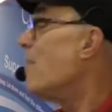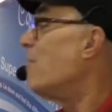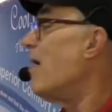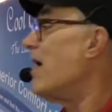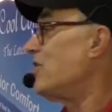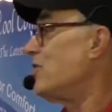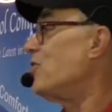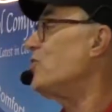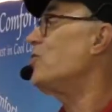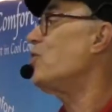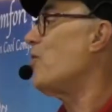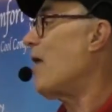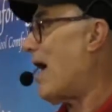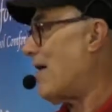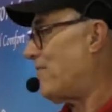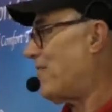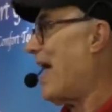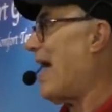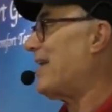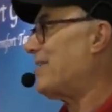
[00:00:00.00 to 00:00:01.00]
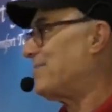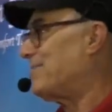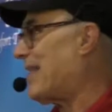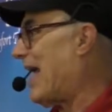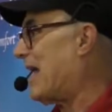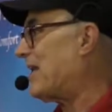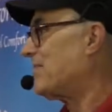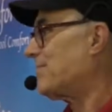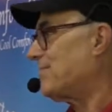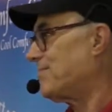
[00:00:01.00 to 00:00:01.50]
But you do have that
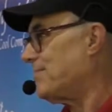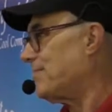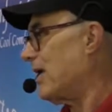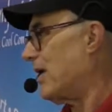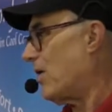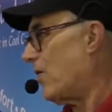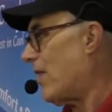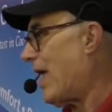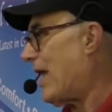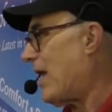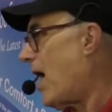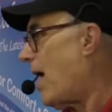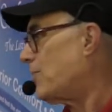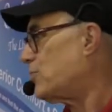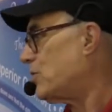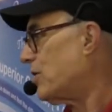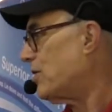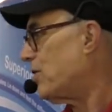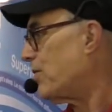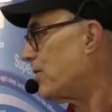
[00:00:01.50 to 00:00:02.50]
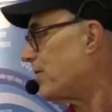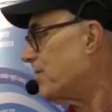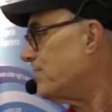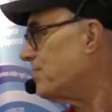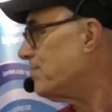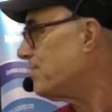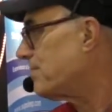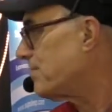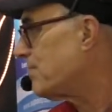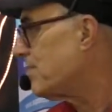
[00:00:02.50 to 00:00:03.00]
you know, that option.
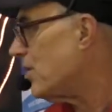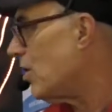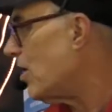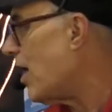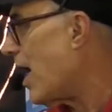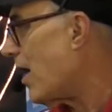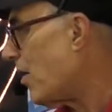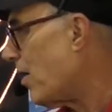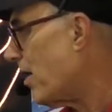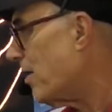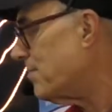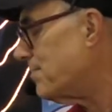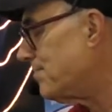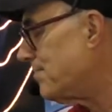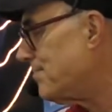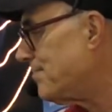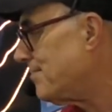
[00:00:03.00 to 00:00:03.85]
You're not gonna,